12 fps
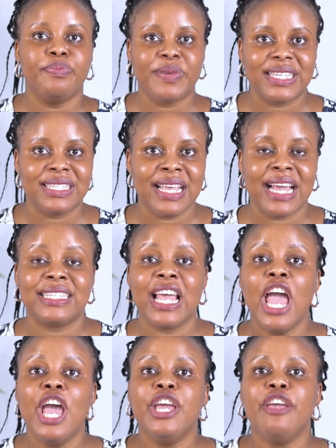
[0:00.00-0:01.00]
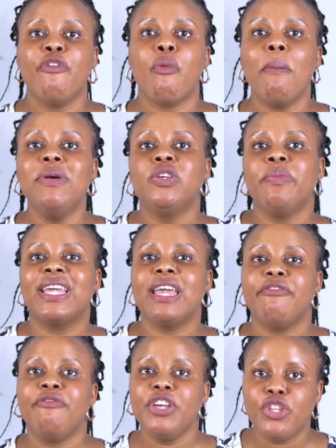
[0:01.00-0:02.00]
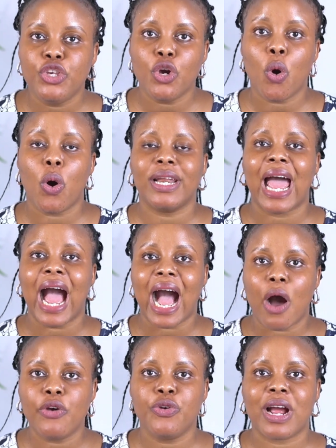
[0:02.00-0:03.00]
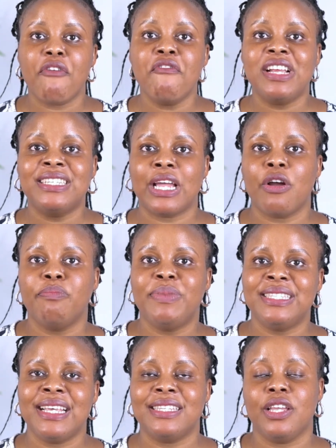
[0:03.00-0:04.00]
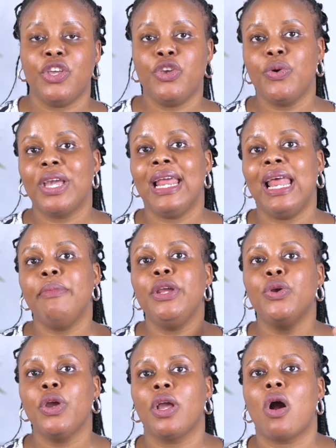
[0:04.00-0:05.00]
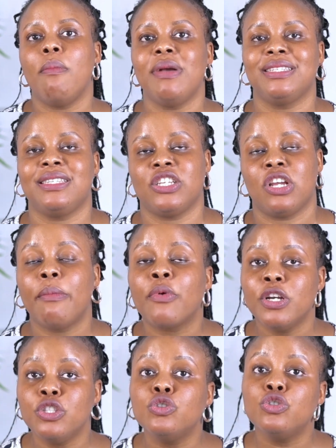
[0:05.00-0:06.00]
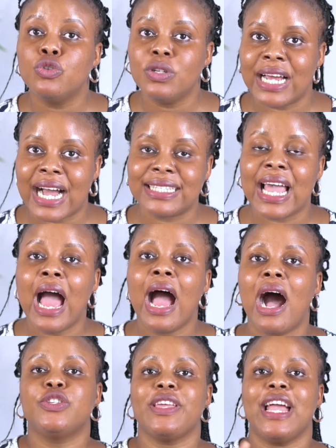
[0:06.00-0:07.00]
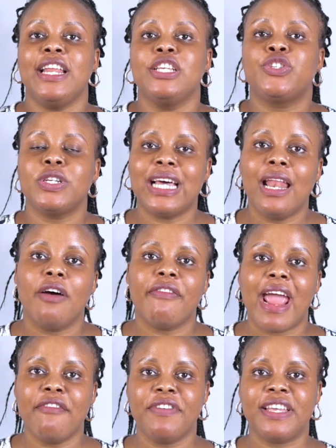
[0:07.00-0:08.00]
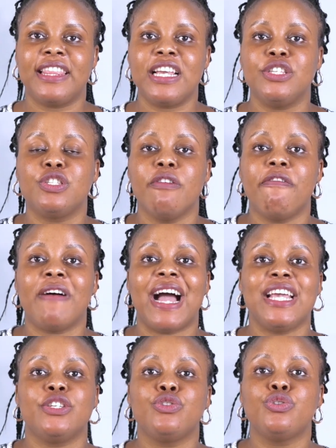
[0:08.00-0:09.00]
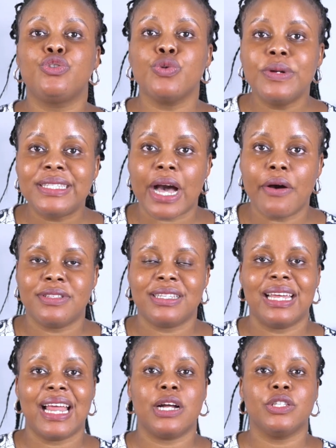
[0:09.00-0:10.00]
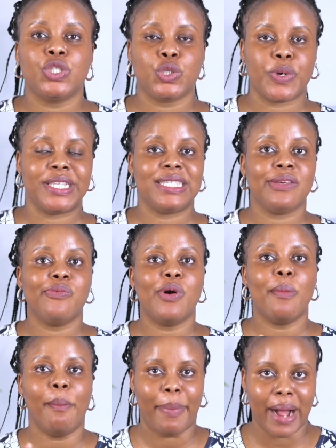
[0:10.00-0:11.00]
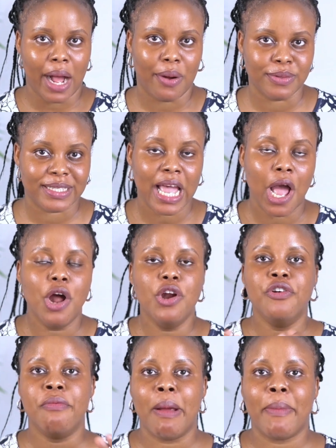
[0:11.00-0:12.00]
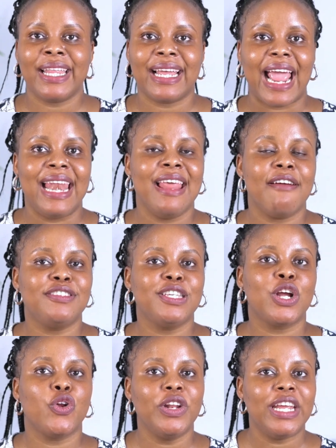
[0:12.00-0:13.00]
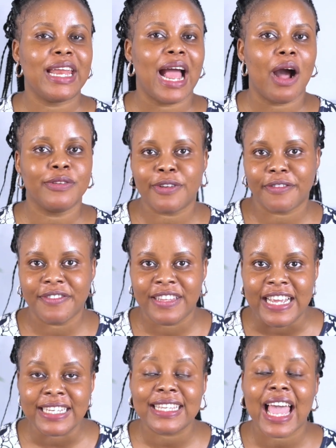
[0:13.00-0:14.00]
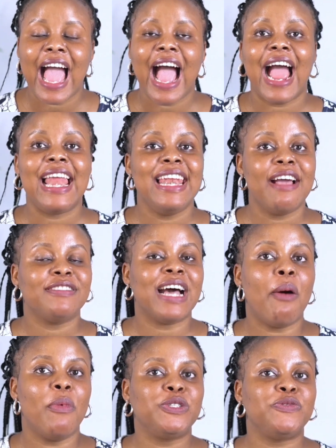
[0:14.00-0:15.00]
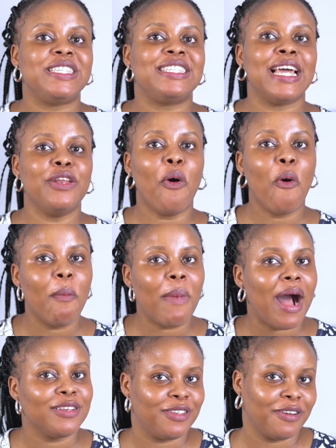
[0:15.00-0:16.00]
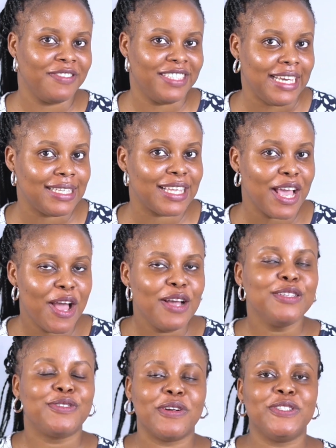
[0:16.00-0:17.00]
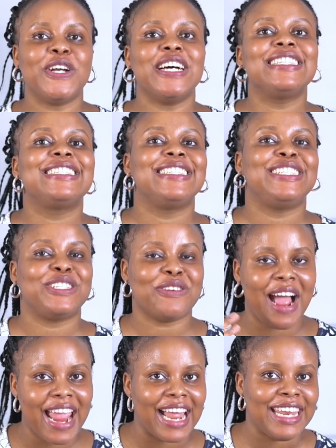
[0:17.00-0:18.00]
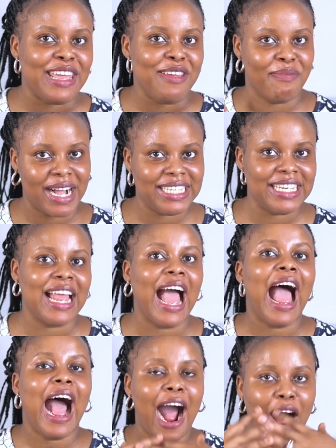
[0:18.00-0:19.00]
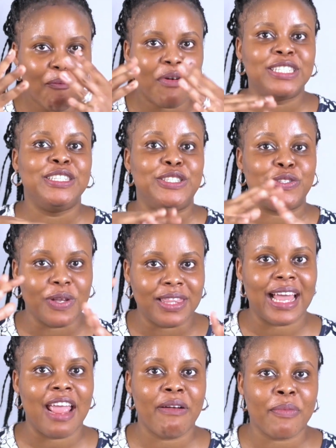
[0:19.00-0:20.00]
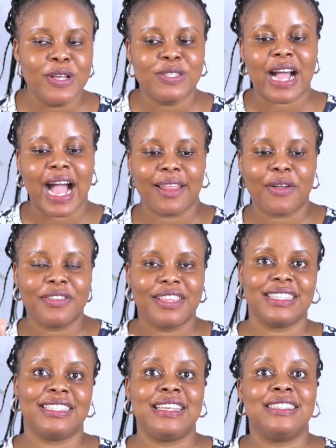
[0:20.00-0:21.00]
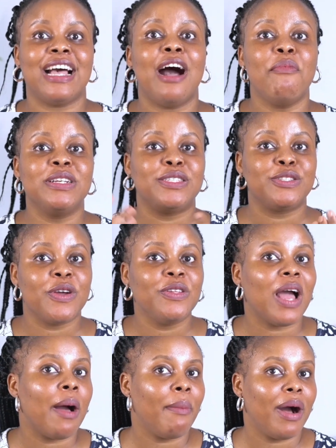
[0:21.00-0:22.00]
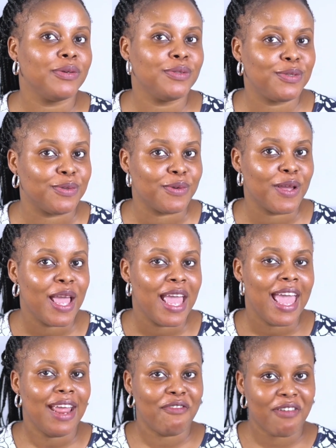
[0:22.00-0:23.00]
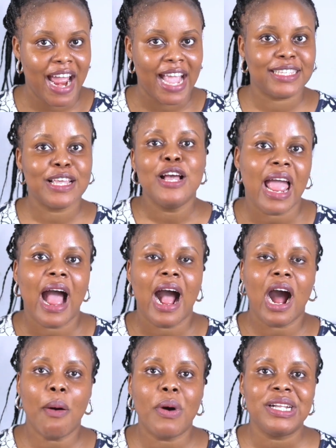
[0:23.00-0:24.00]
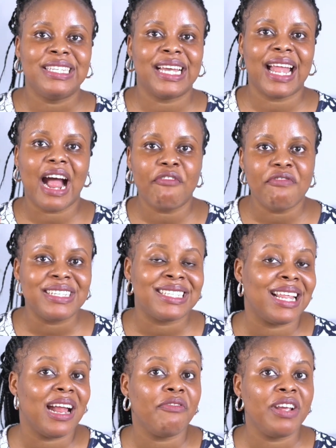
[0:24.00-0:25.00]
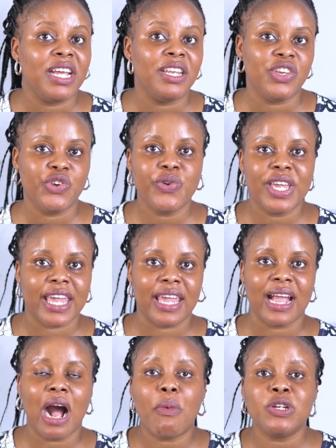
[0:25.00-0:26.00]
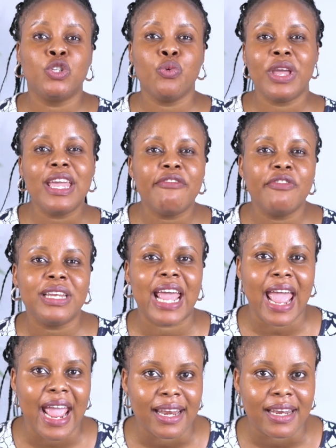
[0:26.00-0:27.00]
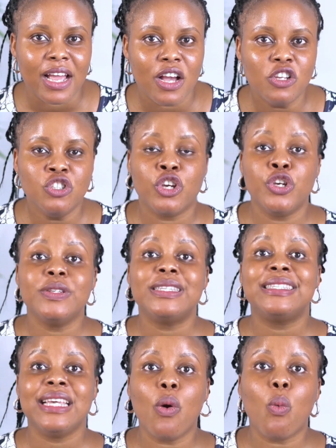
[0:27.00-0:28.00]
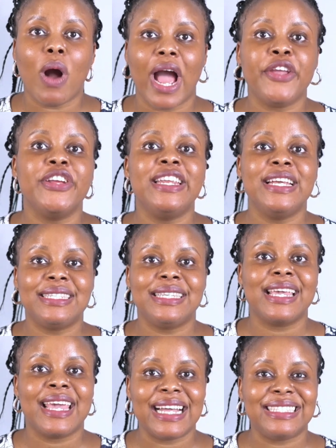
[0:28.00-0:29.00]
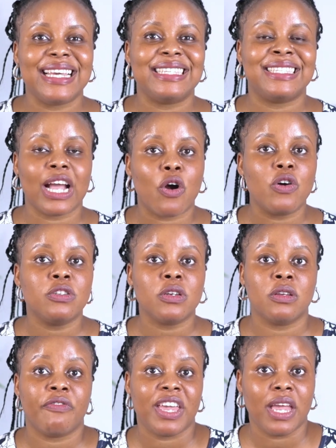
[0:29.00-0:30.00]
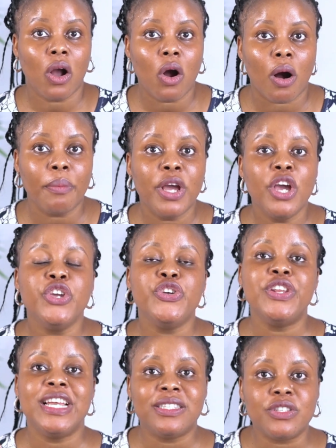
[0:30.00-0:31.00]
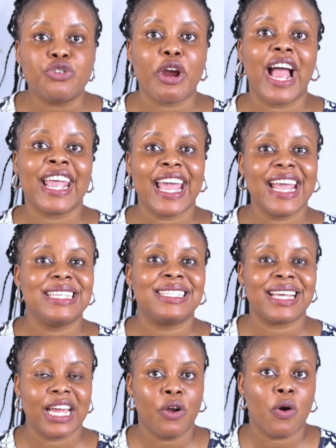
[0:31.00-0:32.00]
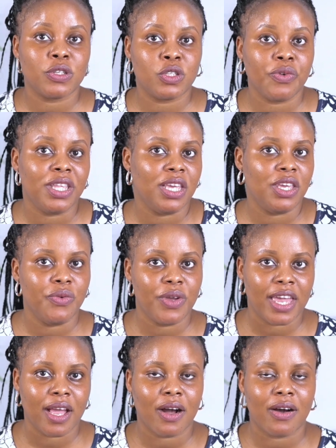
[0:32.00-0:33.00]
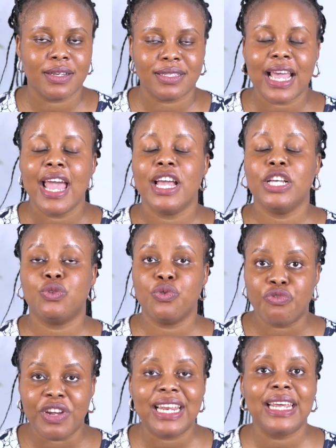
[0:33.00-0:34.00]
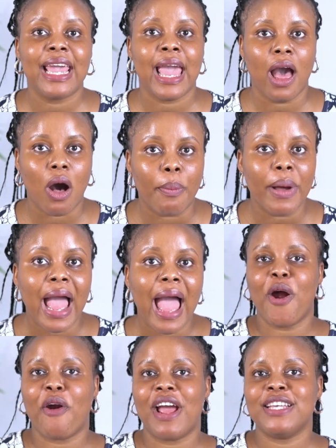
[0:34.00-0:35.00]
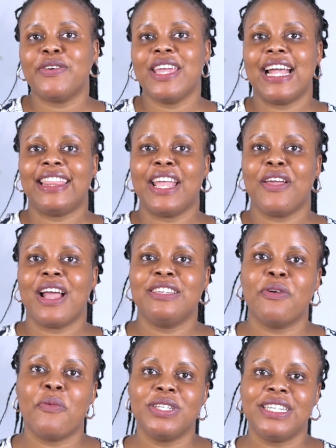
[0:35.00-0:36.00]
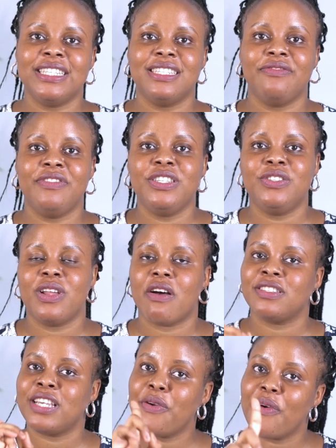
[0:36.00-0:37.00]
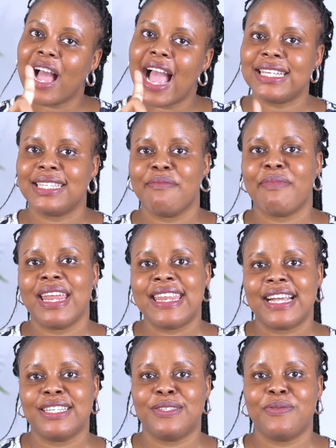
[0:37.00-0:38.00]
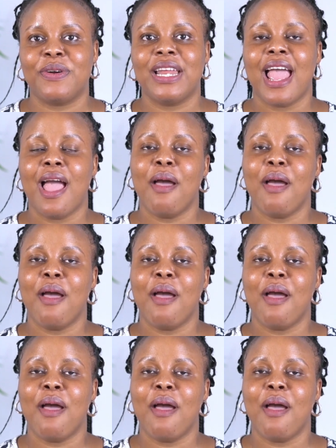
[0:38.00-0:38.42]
business. If you want me to make a video on how you can register your business in the UK, let me know in the comment section. I'm going to do that. So yeah, the total of everything so far is £2,021. Remember that I left clothing out of this, I left how much we send home out of this. So just try and imagine how much the total, if I'm going to add all these things, how much is going to amount to, right? How much is an average salary in the UK? How much do we even earn? So you see why you need to get a second source of income. You need to try and get a side hustle in the UK, because it will really help. All right, so yeah, thank you guys for watching this video, and I'll see you guys in my next one.